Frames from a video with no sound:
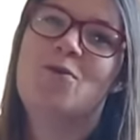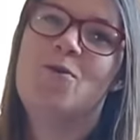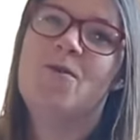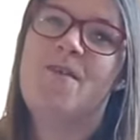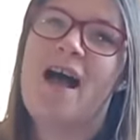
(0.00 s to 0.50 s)

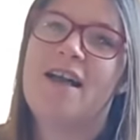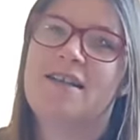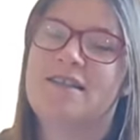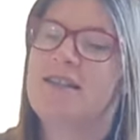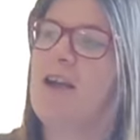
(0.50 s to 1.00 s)
cool
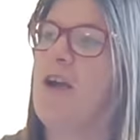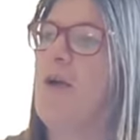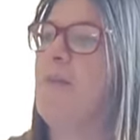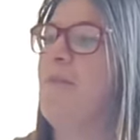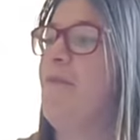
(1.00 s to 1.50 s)
facts.
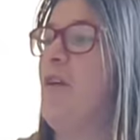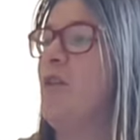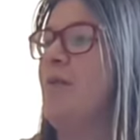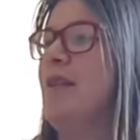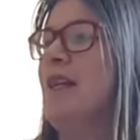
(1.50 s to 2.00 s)
Um,
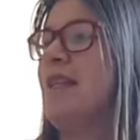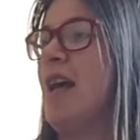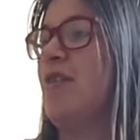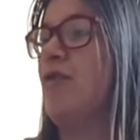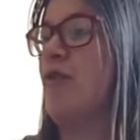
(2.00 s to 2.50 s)
following this,
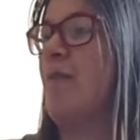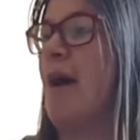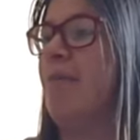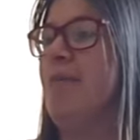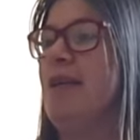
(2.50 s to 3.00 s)
I'll talk
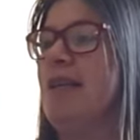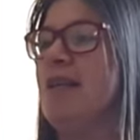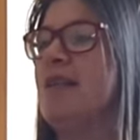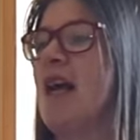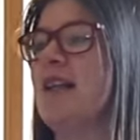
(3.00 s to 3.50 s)
about
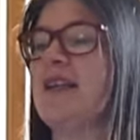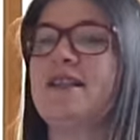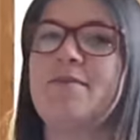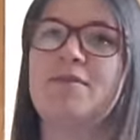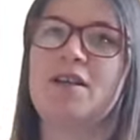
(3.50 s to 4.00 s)
bees and a
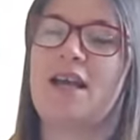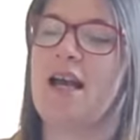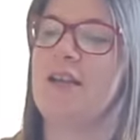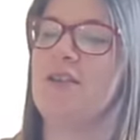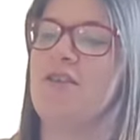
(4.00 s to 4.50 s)
similar
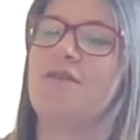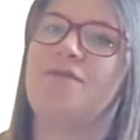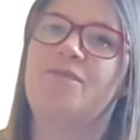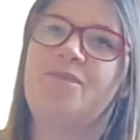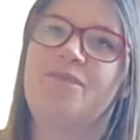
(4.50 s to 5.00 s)
kind of
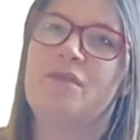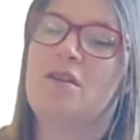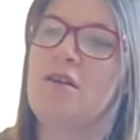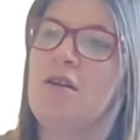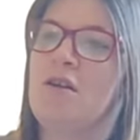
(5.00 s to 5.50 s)

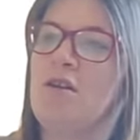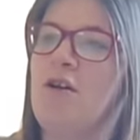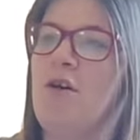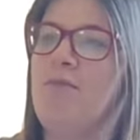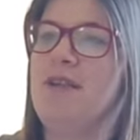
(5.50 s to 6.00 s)

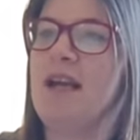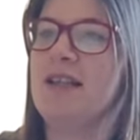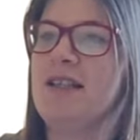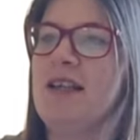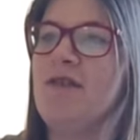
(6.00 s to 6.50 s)

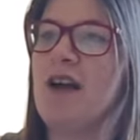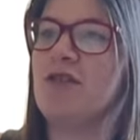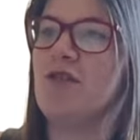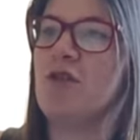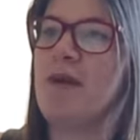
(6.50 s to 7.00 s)
objective, I'll
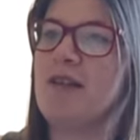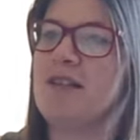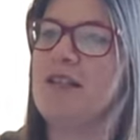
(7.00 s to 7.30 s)
talk about the